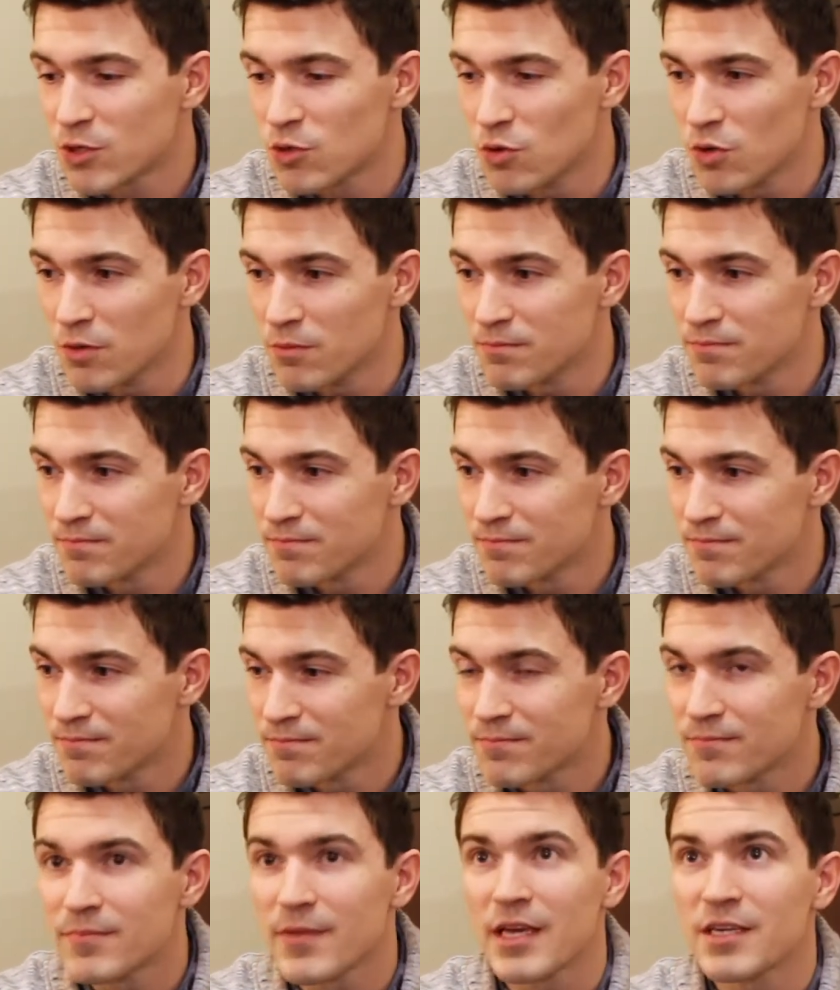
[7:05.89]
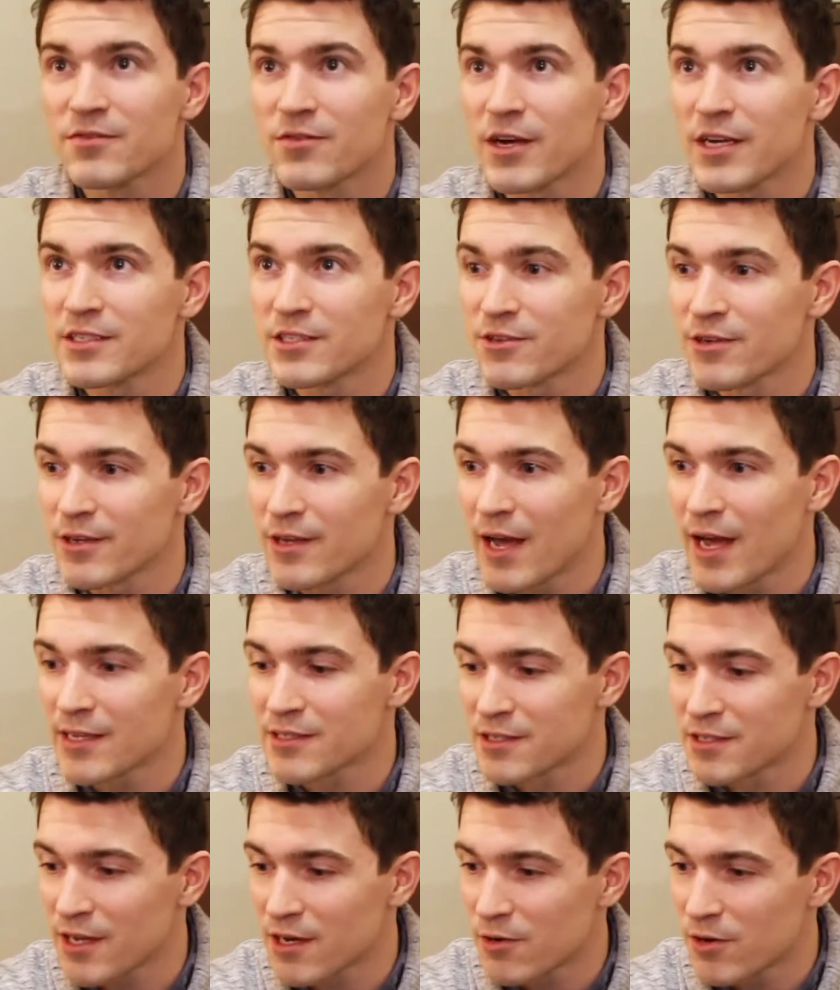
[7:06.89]
Cool. Thanks for answering
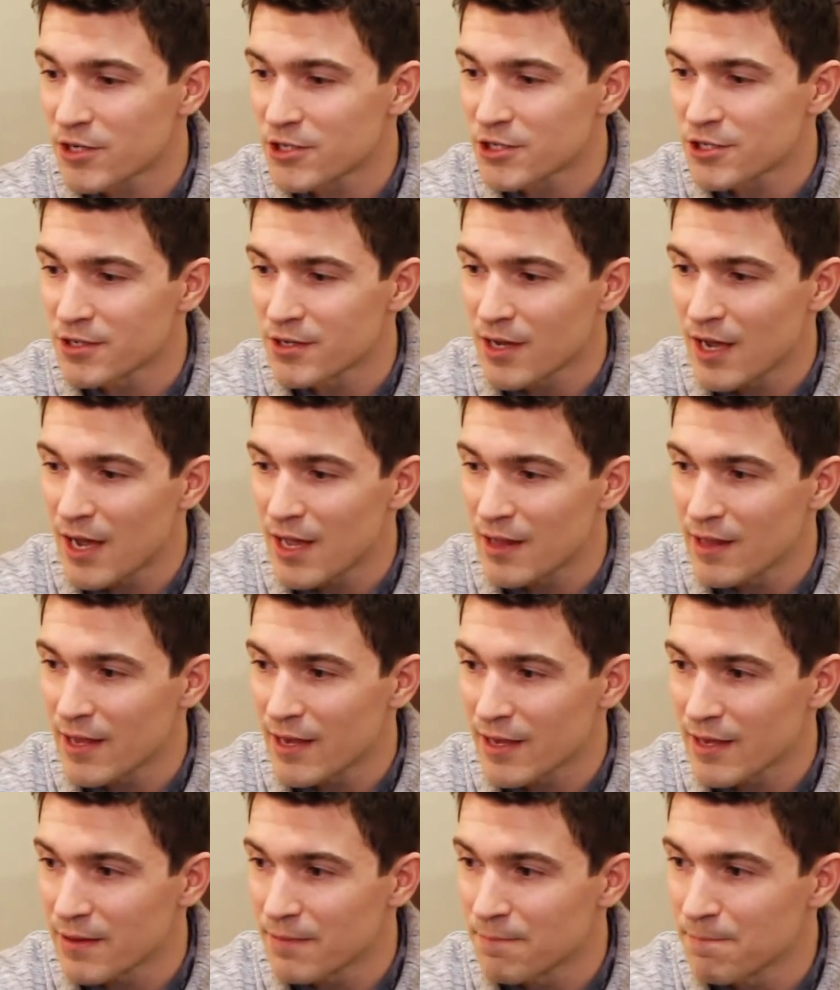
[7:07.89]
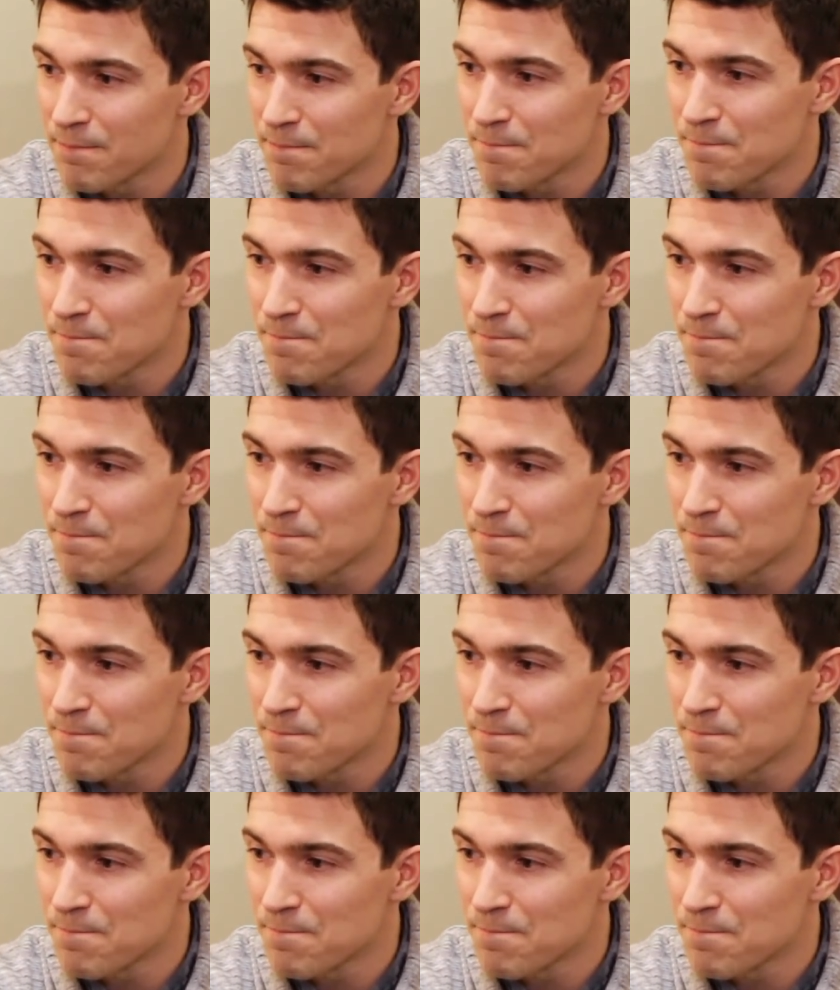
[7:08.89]
asking yeah, that question. Absolutely. I like it.